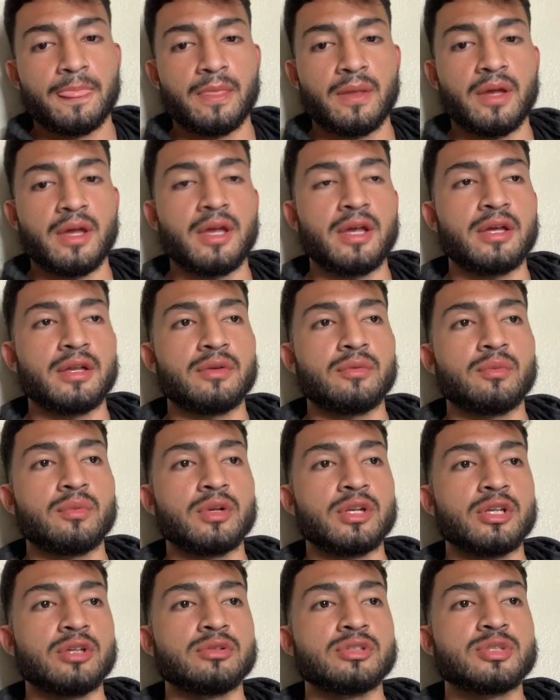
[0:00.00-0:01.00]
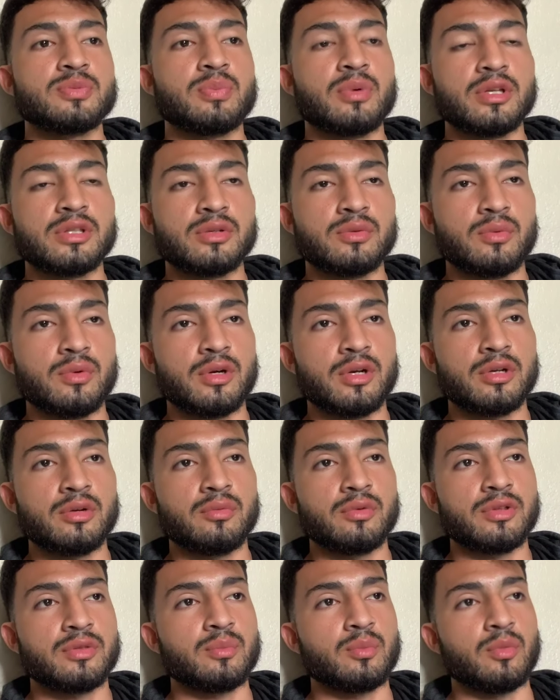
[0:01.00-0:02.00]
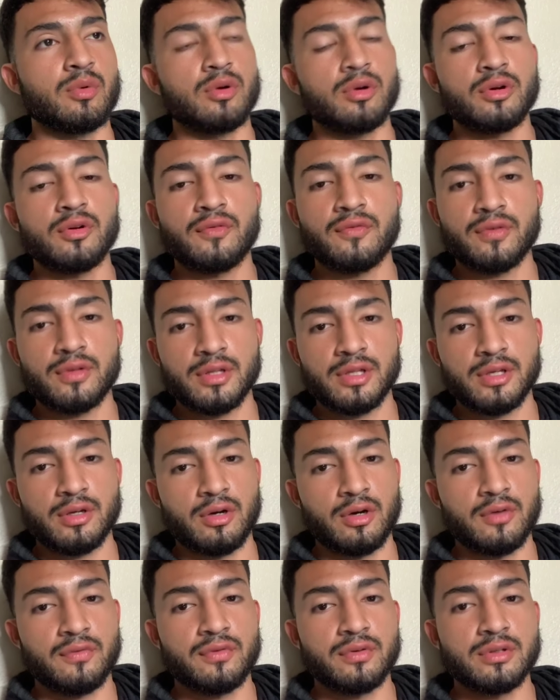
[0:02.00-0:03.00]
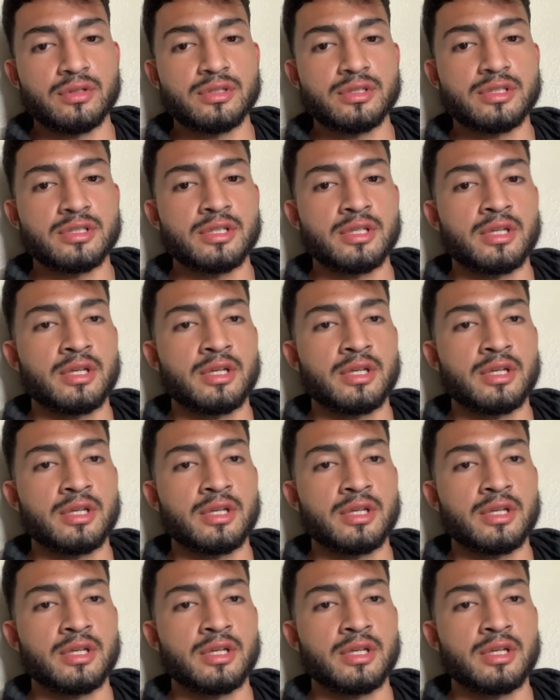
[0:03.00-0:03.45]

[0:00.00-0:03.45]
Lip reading: And when you spread the word with more affiliate offers,